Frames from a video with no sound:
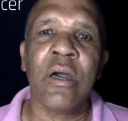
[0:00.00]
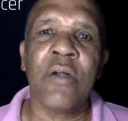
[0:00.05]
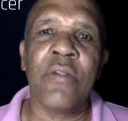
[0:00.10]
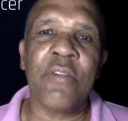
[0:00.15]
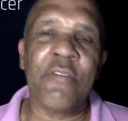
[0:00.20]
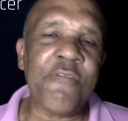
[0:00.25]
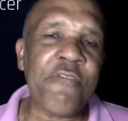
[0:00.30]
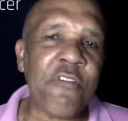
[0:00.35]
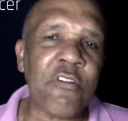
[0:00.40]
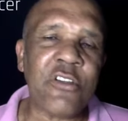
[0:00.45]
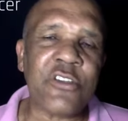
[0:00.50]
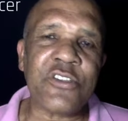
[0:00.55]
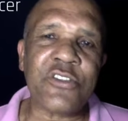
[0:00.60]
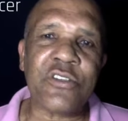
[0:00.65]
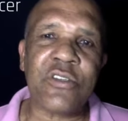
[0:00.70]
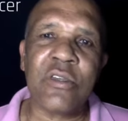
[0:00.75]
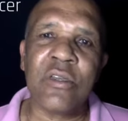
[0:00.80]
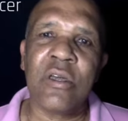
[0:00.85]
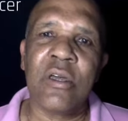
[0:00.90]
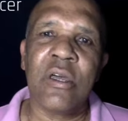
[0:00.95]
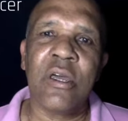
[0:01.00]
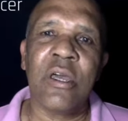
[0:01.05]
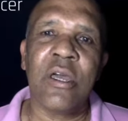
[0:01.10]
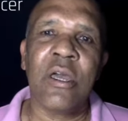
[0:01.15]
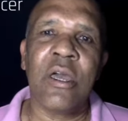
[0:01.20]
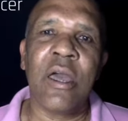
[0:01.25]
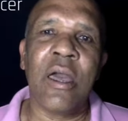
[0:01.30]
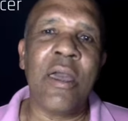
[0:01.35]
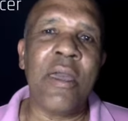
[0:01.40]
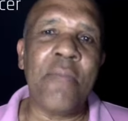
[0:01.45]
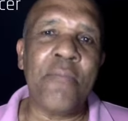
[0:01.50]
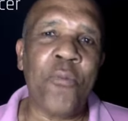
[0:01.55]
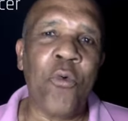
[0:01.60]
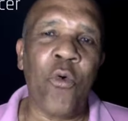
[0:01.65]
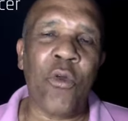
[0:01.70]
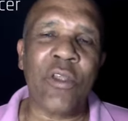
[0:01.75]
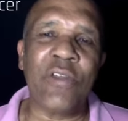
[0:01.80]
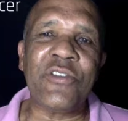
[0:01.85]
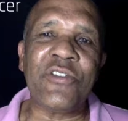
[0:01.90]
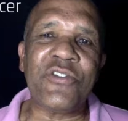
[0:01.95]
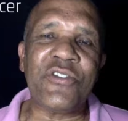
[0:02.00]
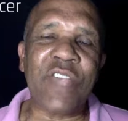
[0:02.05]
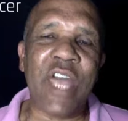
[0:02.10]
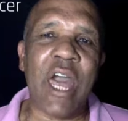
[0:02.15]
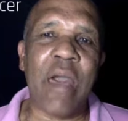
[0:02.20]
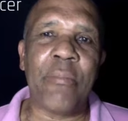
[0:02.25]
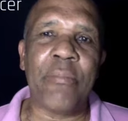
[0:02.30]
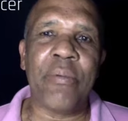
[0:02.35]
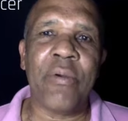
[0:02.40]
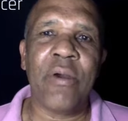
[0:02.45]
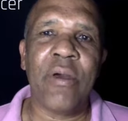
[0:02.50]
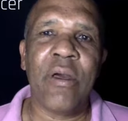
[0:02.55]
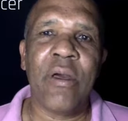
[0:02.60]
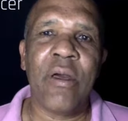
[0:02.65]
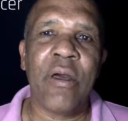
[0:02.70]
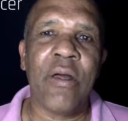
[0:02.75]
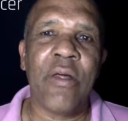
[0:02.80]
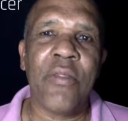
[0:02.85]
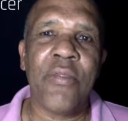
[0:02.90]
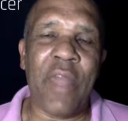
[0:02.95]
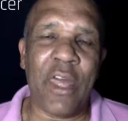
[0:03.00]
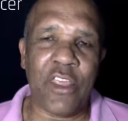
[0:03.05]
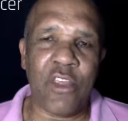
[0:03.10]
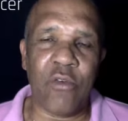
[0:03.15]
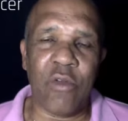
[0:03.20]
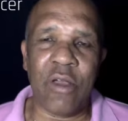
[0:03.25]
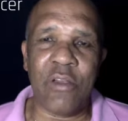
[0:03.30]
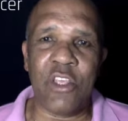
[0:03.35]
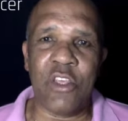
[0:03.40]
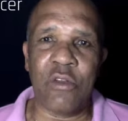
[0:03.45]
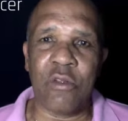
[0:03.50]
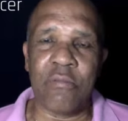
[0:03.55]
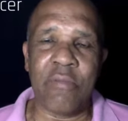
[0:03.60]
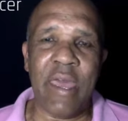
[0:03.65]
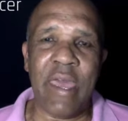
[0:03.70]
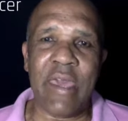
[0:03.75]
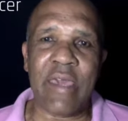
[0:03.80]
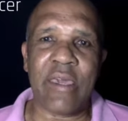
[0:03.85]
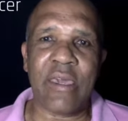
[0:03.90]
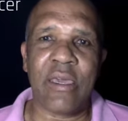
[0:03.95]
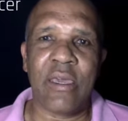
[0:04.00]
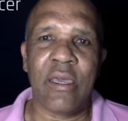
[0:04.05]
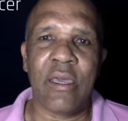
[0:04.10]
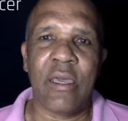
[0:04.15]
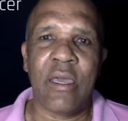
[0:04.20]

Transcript: the first important step that you'll make.